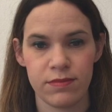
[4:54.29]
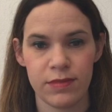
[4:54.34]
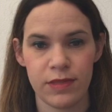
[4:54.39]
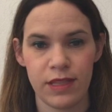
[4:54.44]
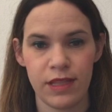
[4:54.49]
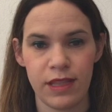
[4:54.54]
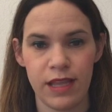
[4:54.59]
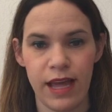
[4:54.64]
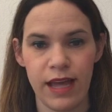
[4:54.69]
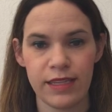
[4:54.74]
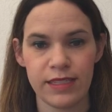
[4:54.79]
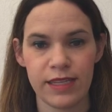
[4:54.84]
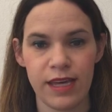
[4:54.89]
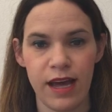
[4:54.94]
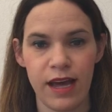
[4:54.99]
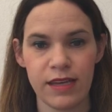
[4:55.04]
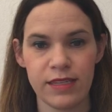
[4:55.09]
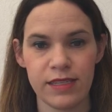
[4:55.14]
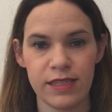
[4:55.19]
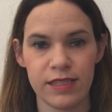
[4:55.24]
Let
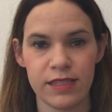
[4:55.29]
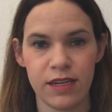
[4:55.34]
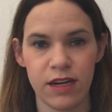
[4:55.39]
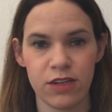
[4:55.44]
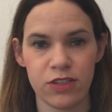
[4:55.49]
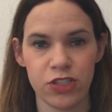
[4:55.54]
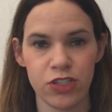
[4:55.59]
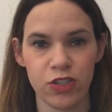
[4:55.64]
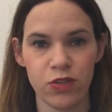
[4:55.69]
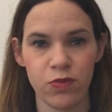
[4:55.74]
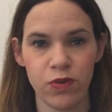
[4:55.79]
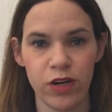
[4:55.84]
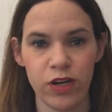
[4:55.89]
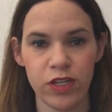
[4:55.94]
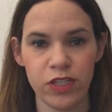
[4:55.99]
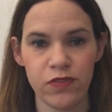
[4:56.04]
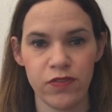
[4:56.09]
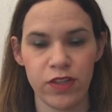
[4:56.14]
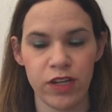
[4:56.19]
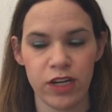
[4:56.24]
us is our two
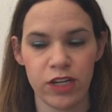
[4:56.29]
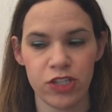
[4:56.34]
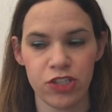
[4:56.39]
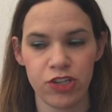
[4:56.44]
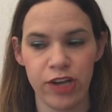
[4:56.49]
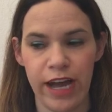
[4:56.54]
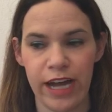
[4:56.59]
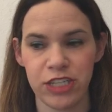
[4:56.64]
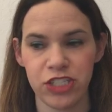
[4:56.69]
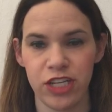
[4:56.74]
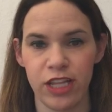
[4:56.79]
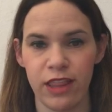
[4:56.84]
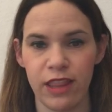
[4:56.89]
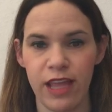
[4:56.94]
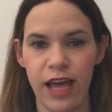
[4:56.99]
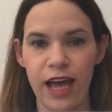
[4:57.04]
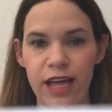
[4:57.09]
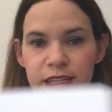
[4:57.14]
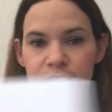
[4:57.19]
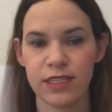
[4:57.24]
words for the contraction
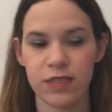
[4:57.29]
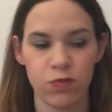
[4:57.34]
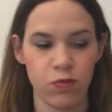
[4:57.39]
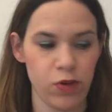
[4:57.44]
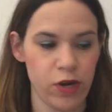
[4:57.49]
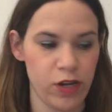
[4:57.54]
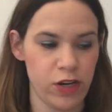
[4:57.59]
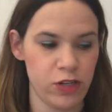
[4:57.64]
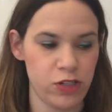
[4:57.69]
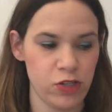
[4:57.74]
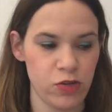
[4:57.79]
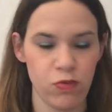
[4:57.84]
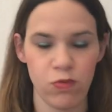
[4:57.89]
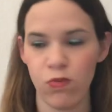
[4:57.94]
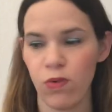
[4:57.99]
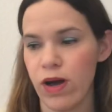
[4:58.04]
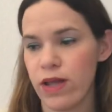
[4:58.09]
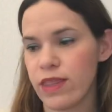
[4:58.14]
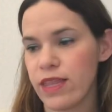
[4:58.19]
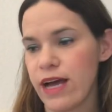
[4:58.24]
let's. We're going to do
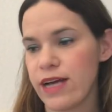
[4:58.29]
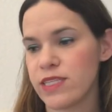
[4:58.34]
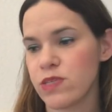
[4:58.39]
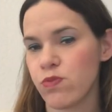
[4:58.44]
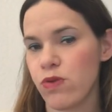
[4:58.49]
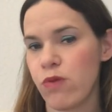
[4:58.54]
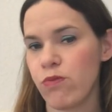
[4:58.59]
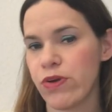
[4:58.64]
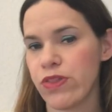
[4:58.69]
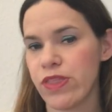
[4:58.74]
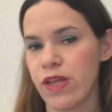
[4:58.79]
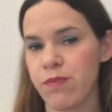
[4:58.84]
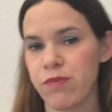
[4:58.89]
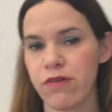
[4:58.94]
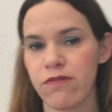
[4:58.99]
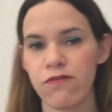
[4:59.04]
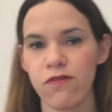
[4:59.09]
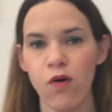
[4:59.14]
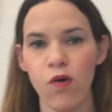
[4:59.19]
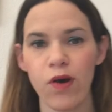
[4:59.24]
one last one with
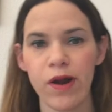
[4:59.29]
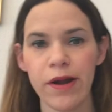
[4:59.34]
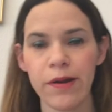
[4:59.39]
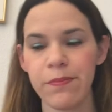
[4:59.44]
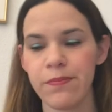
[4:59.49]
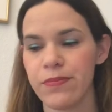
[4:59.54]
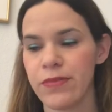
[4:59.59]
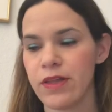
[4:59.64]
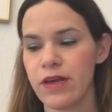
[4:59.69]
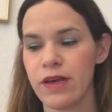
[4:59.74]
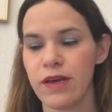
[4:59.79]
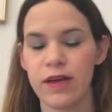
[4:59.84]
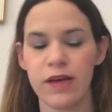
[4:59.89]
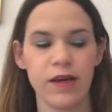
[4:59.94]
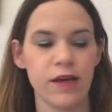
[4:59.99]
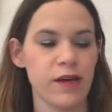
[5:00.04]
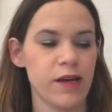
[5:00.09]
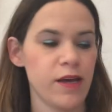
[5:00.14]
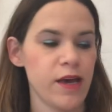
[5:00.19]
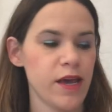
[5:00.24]
number 4.
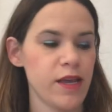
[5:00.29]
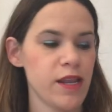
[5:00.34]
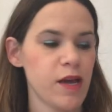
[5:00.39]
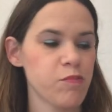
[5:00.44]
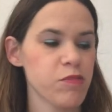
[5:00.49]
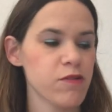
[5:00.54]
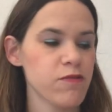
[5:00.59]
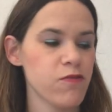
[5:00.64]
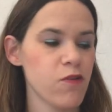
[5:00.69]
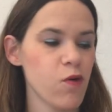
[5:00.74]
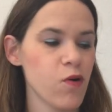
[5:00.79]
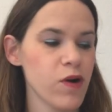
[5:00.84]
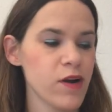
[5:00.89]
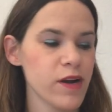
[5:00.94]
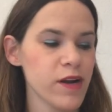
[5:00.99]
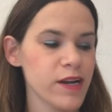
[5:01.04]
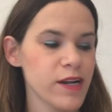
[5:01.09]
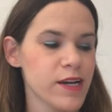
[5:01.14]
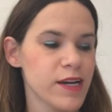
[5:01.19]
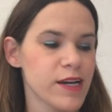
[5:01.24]
And number
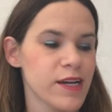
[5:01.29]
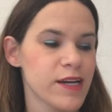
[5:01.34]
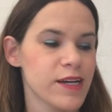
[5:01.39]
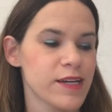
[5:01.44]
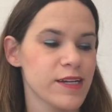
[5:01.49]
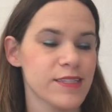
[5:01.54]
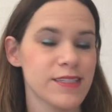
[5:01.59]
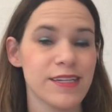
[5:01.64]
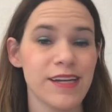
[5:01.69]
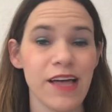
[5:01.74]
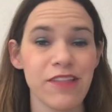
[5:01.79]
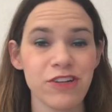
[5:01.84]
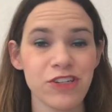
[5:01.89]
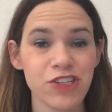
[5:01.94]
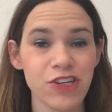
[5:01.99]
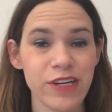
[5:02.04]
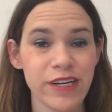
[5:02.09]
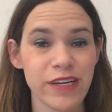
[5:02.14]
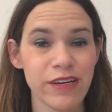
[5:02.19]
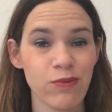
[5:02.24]
4 It's another
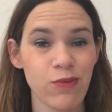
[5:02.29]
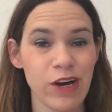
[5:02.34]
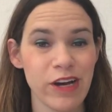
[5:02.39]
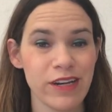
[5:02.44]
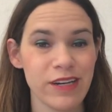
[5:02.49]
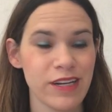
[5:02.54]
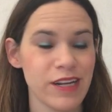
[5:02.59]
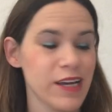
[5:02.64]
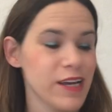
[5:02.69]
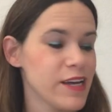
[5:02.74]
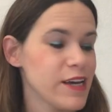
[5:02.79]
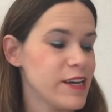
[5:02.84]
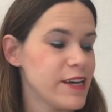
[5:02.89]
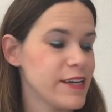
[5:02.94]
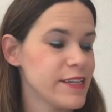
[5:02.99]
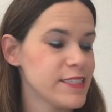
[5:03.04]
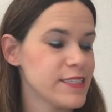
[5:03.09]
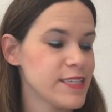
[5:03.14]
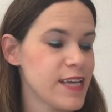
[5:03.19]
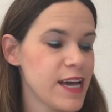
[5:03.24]
tricky one.
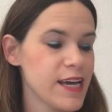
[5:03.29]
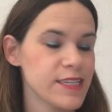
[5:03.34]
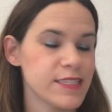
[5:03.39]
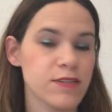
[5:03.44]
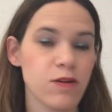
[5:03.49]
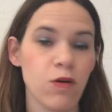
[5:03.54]
It says